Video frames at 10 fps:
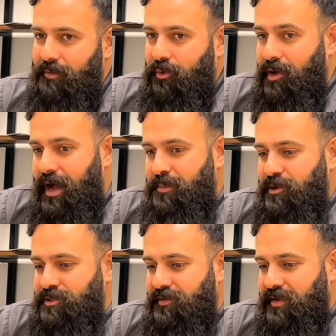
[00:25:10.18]
well, I
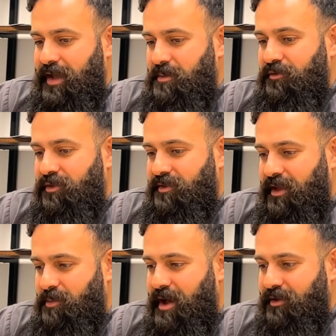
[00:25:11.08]
personally think I mean if you
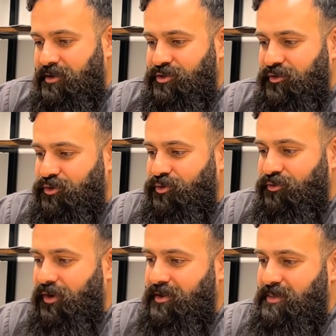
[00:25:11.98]
think about if you do
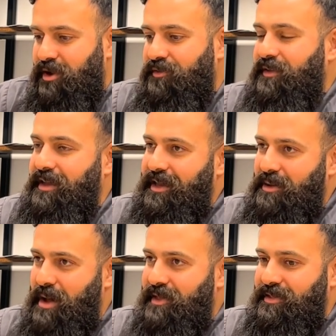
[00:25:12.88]
fundamental thinking
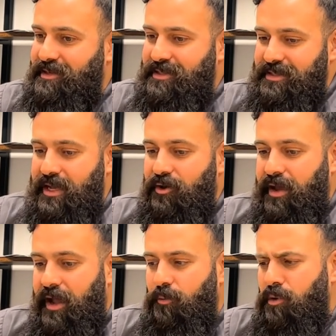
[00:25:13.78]
about this and say,
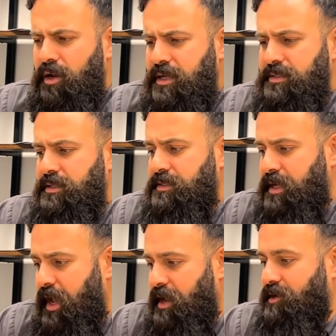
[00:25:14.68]
okay, what does it
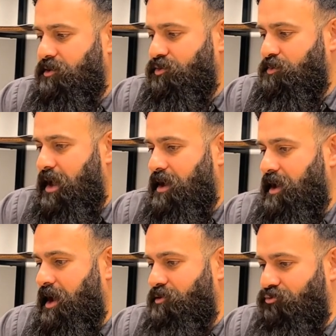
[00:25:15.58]
take to
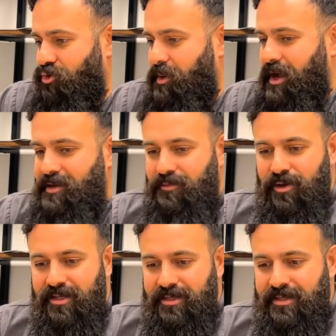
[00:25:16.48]
make a robot, and
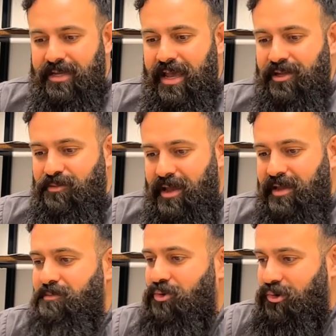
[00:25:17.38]
what does it take to
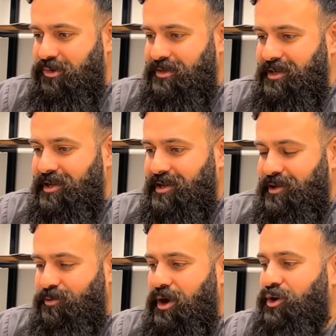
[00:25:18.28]
make a mold?
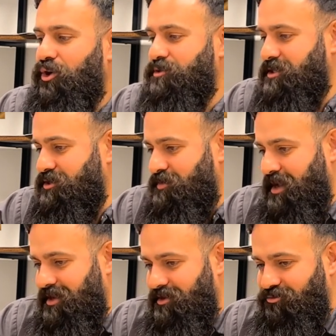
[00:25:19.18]
Mm-hmm. What goes into
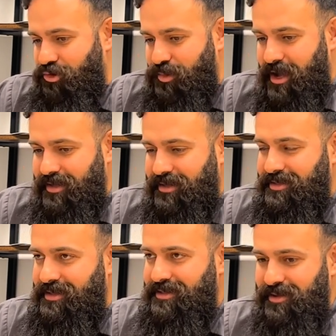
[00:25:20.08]
making a robotic
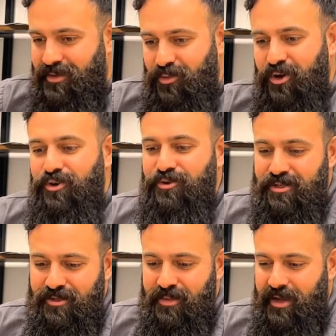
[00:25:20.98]
system, and what
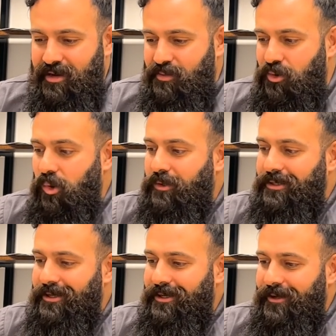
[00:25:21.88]
goes into making a mold?
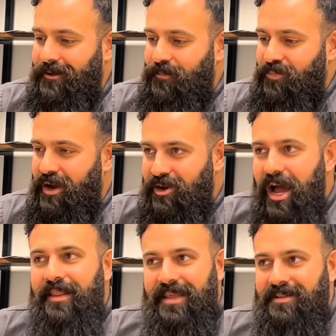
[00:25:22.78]
they're
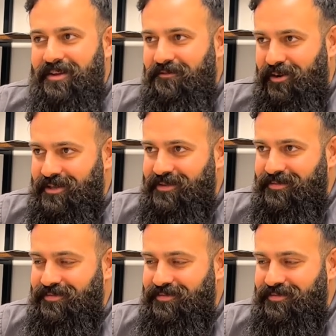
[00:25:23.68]
not that different,